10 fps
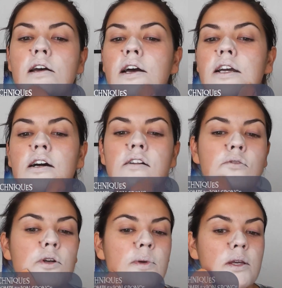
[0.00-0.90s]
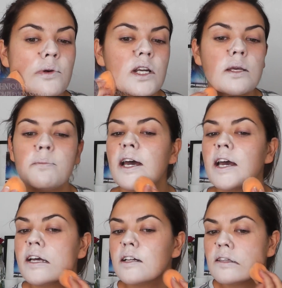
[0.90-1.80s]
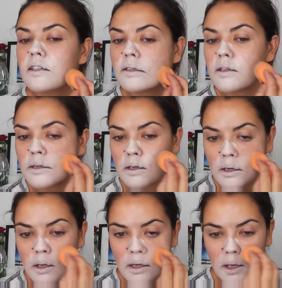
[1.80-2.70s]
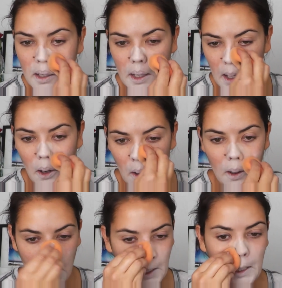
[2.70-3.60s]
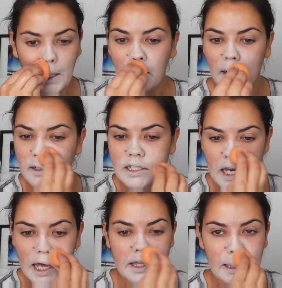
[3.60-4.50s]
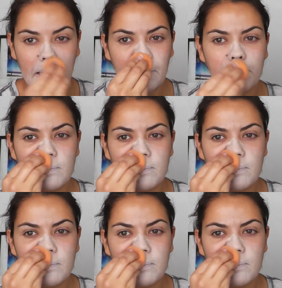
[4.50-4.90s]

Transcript: I kind of want to be really pale and, you know, deathly.